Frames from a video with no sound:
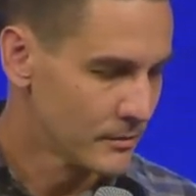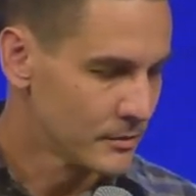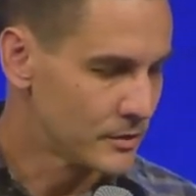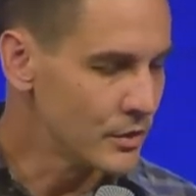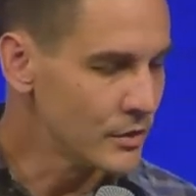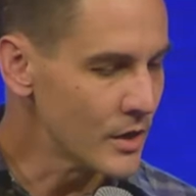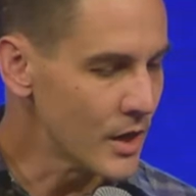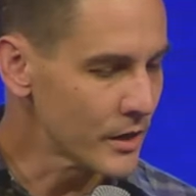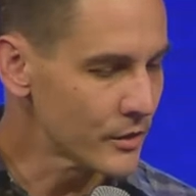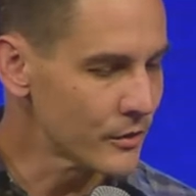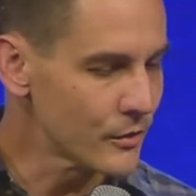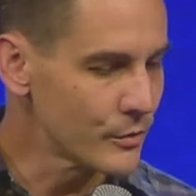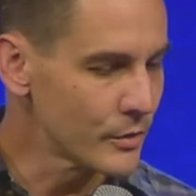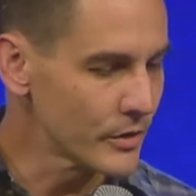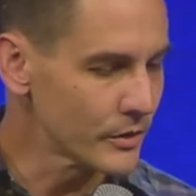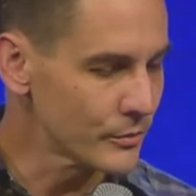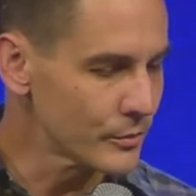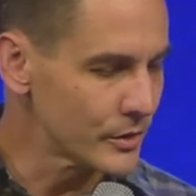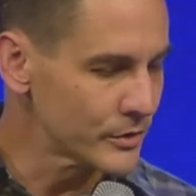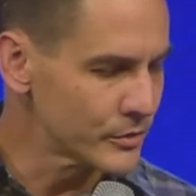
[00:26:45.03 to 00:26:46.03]
Do not grow
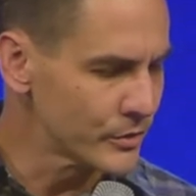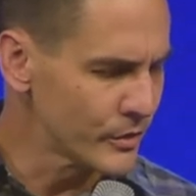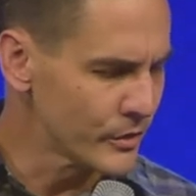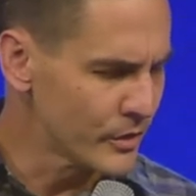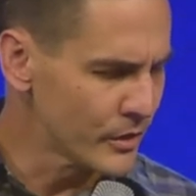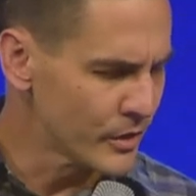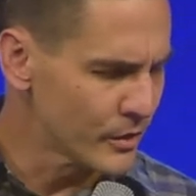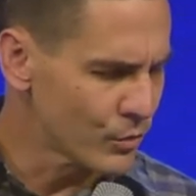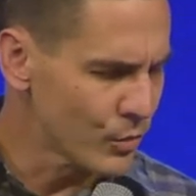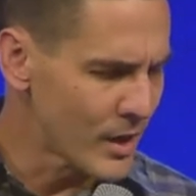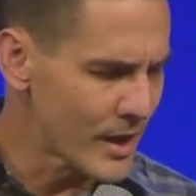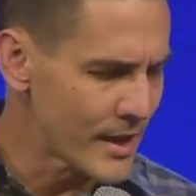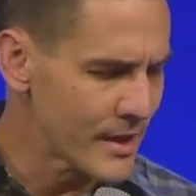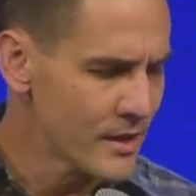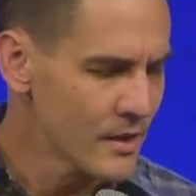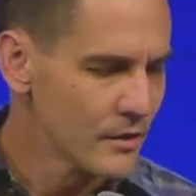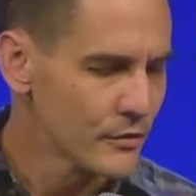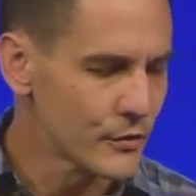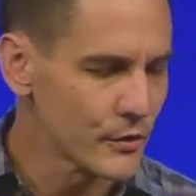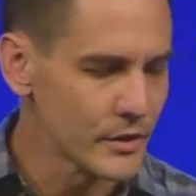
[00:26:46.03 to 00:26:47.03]
weary while doing good. Why?
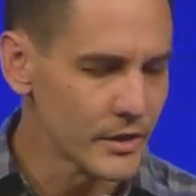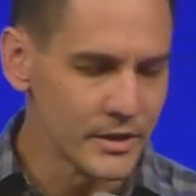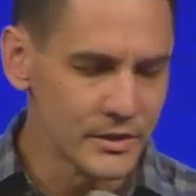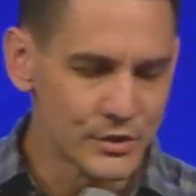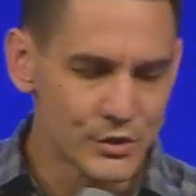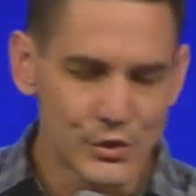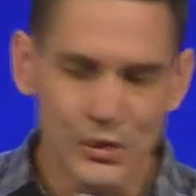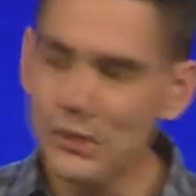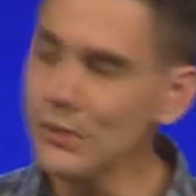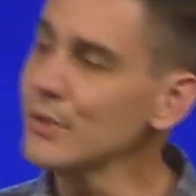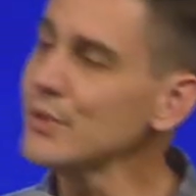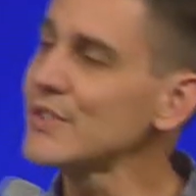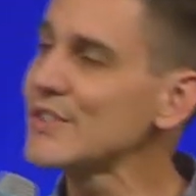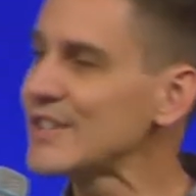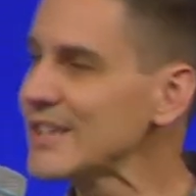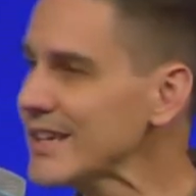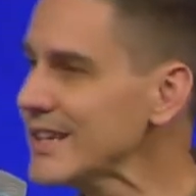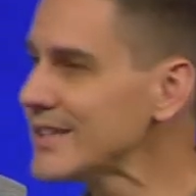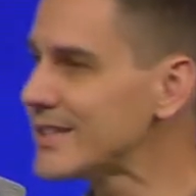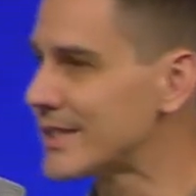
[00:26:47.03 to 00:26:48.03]
For in due
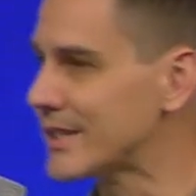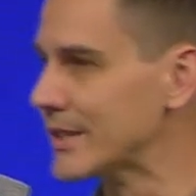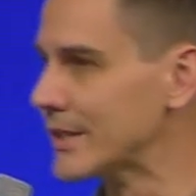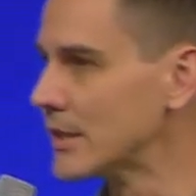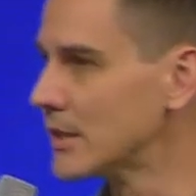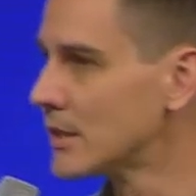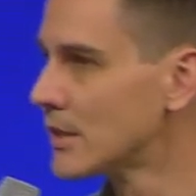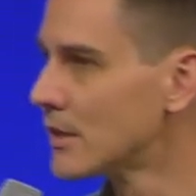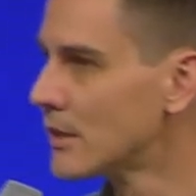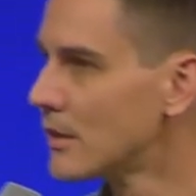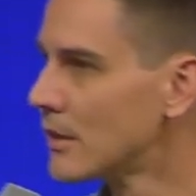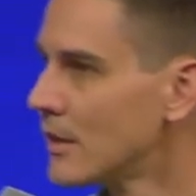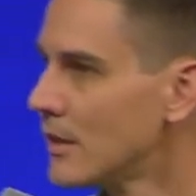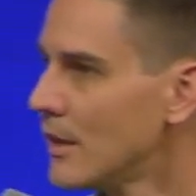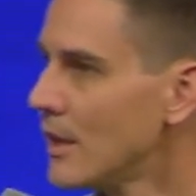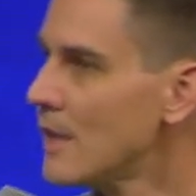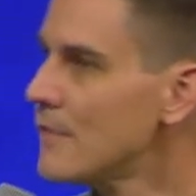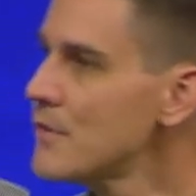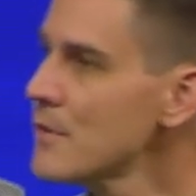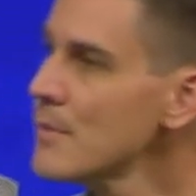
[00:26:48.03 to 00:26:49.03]
season,
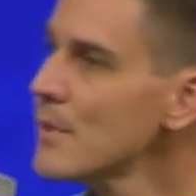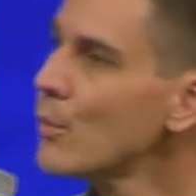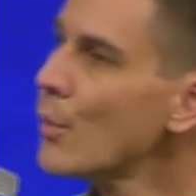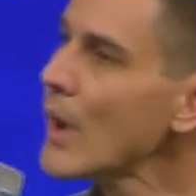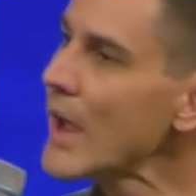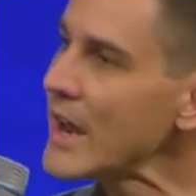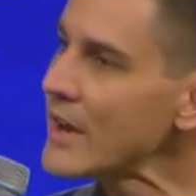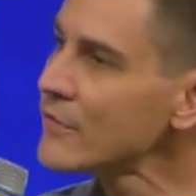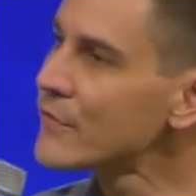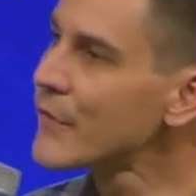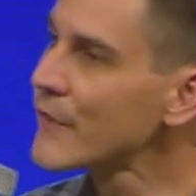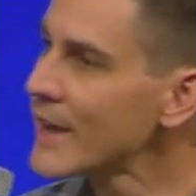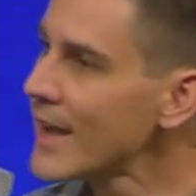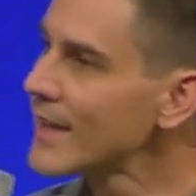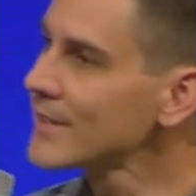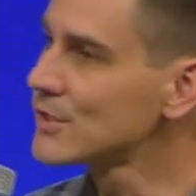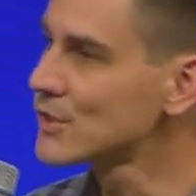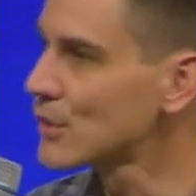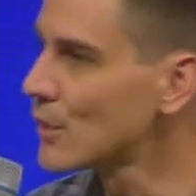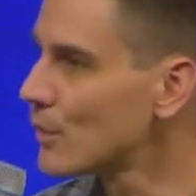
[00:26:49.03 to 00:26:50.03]
if you've been waiting for
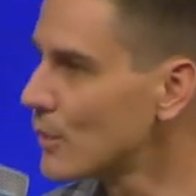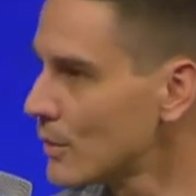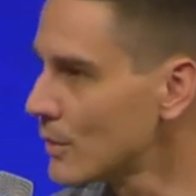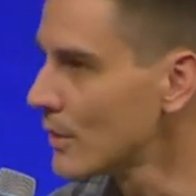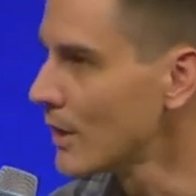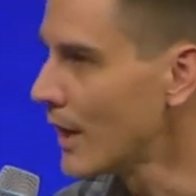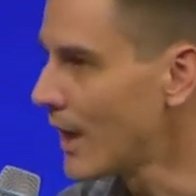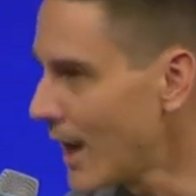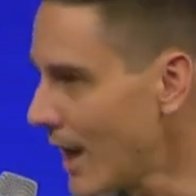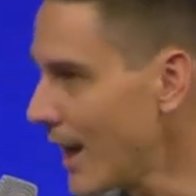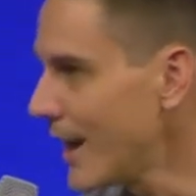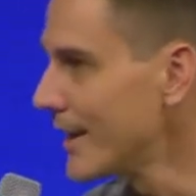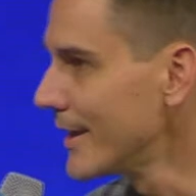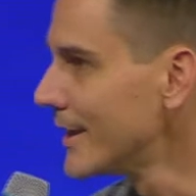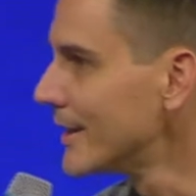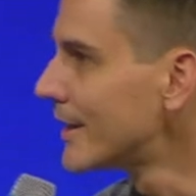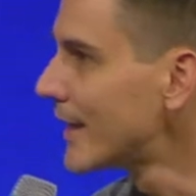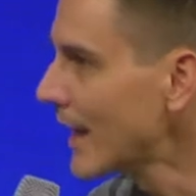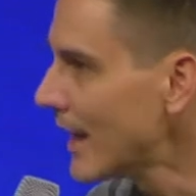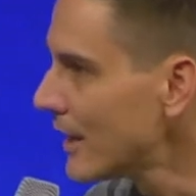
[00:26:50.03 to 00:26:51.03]
not so hot
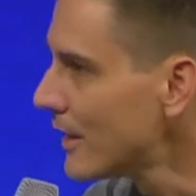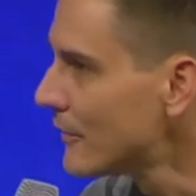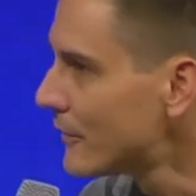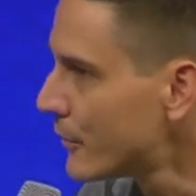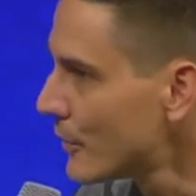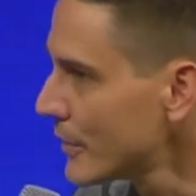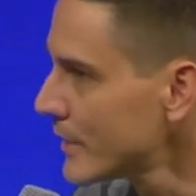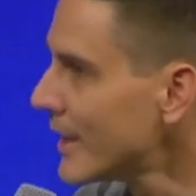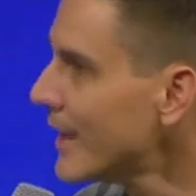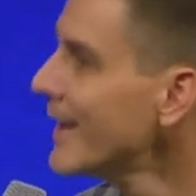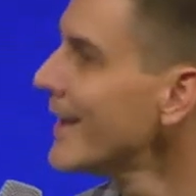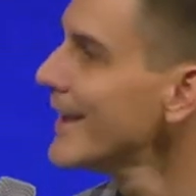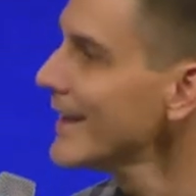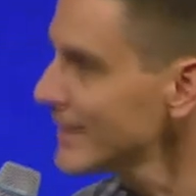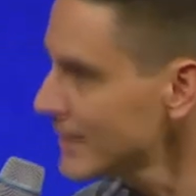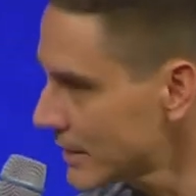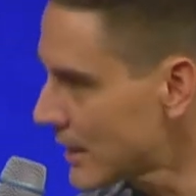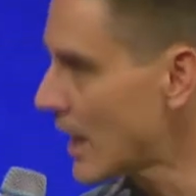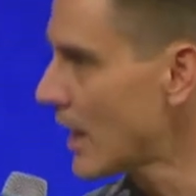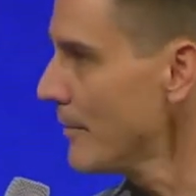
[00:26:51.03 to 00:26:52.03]
in California,
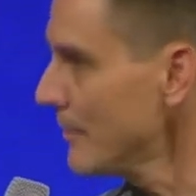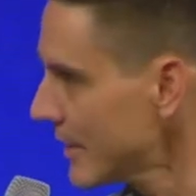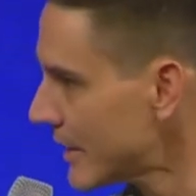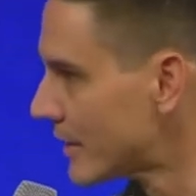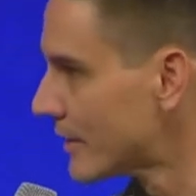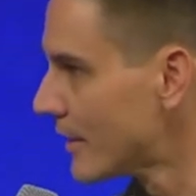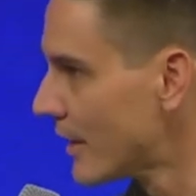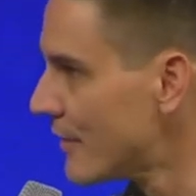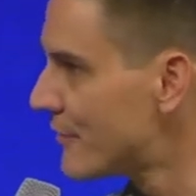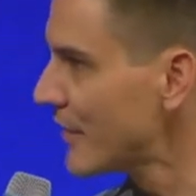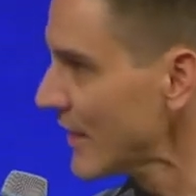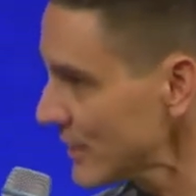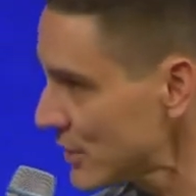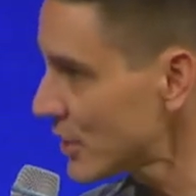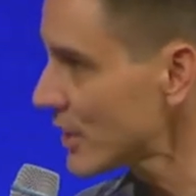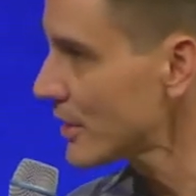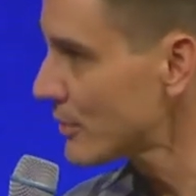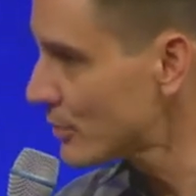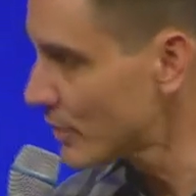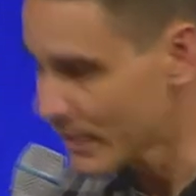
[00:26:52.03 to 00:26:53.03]
it's coming.
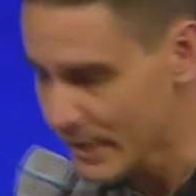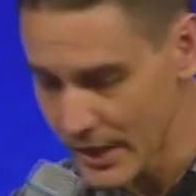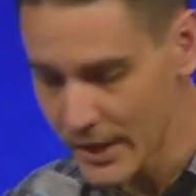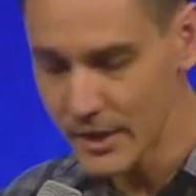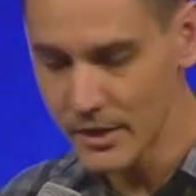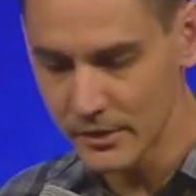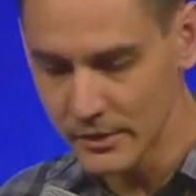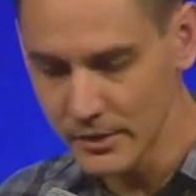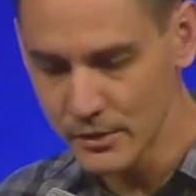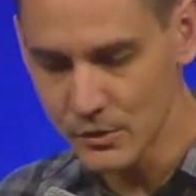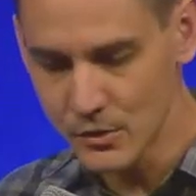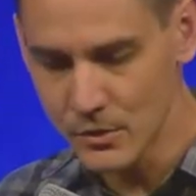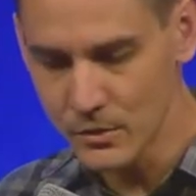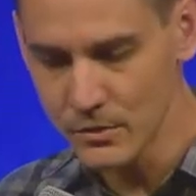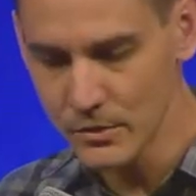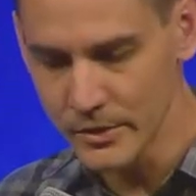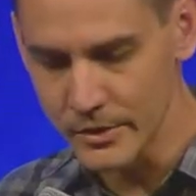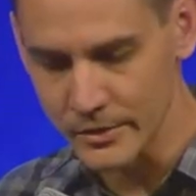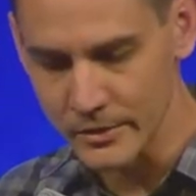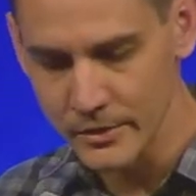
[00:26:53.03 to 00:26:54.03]
Eventually, it will get a little
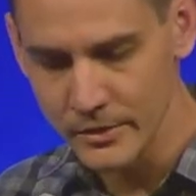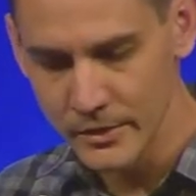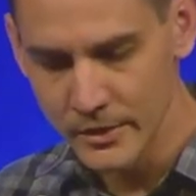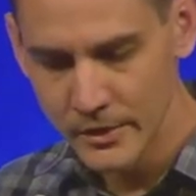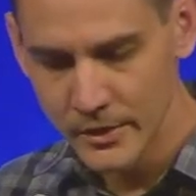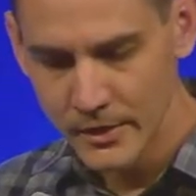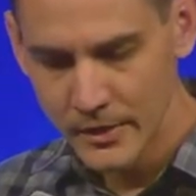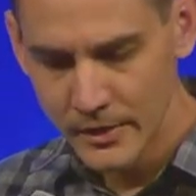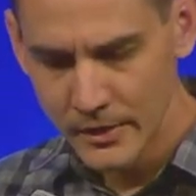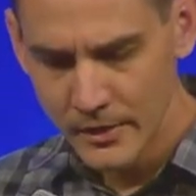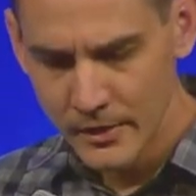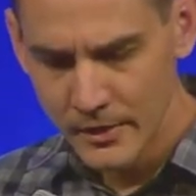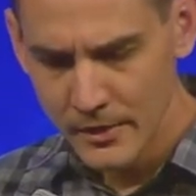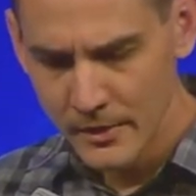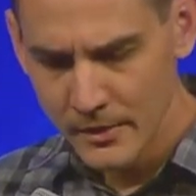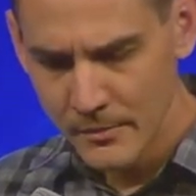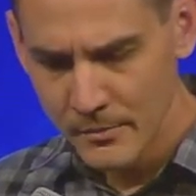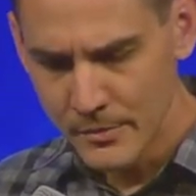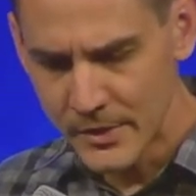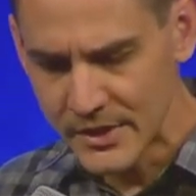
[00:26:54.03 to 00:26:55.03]
cooler.
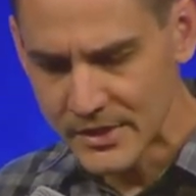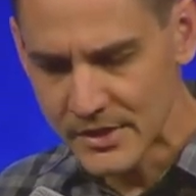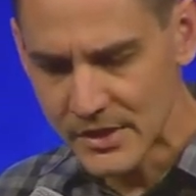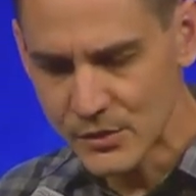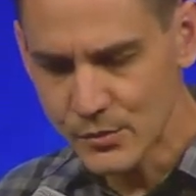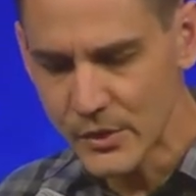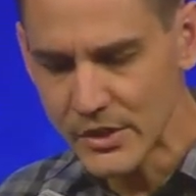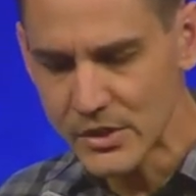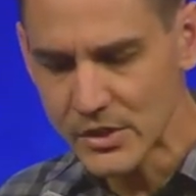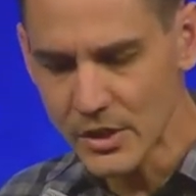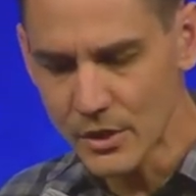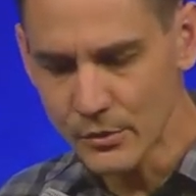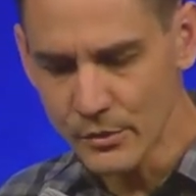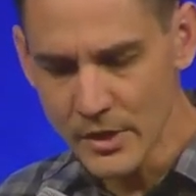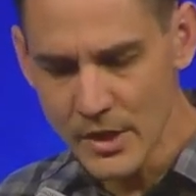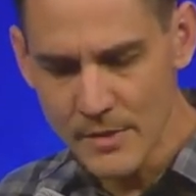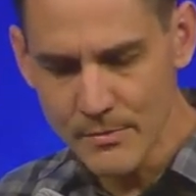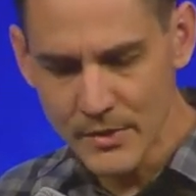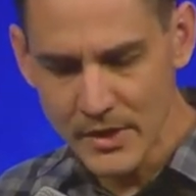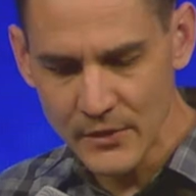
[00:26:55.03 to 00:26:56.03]
But it says, we shall
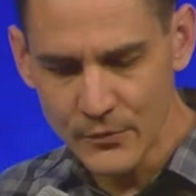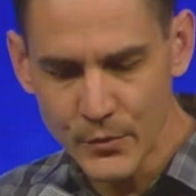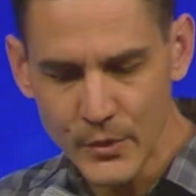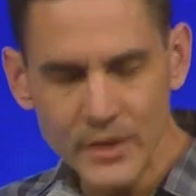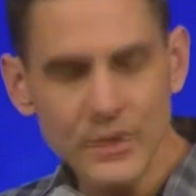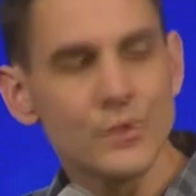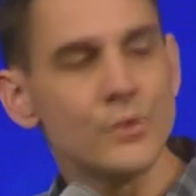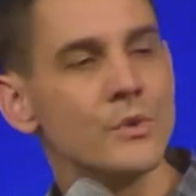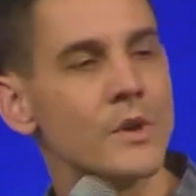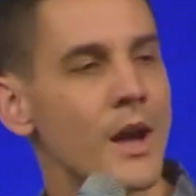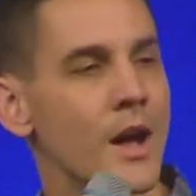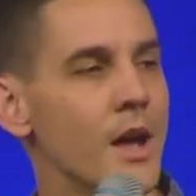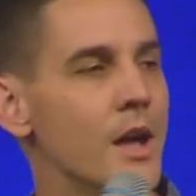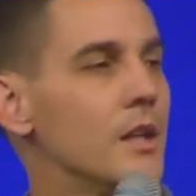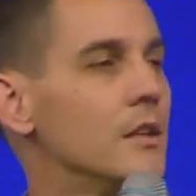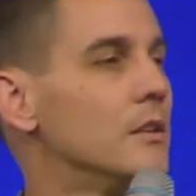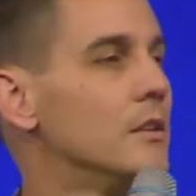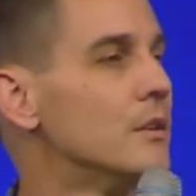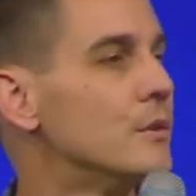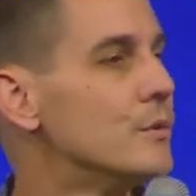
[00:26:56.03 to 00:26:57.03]
reap if we do
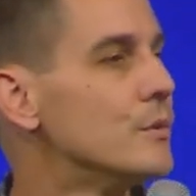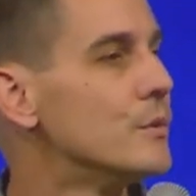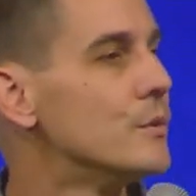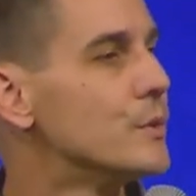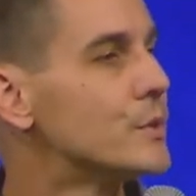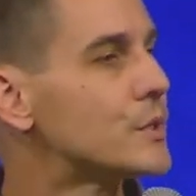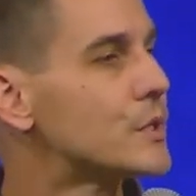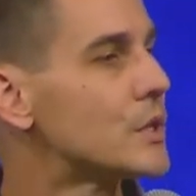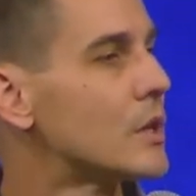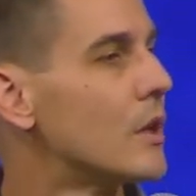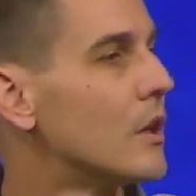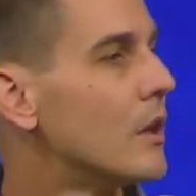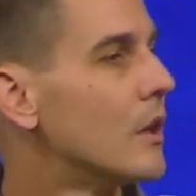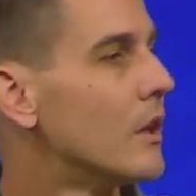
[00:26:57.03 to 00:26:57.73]
not lose